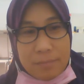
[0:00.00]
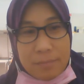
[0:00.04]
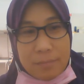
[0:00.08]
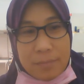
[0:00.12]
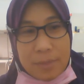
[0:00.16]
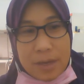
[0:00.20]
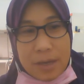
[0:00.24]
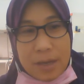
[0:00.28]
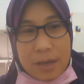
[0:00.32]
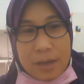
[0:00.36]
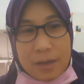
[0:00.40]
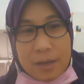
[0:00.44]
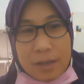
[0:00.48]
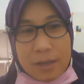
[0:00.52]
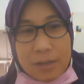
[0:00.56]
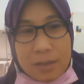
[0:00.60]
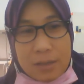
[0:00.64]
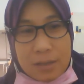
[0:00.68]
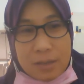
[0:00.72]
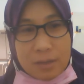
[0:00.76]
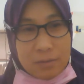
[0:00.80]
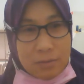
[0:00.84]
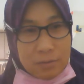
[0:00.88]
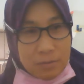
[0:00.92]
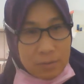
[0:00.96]
banana.
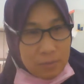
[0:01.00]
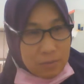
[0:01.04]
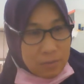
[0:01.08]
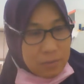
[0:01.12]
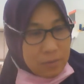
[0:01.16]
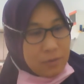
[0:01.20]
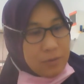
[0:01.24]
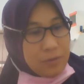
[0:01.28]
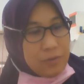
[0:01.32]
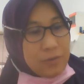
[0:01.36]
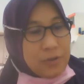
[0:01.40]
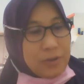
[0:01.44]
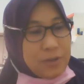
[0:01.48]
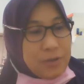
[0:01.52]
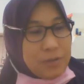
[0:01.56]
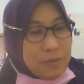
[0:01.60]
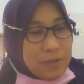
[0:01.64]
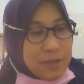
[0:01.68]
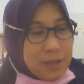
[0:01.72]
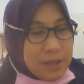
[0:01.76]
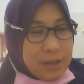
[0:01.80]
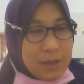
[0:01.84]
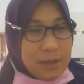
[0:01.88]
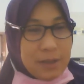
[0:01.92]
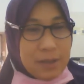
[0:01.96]
Not this one.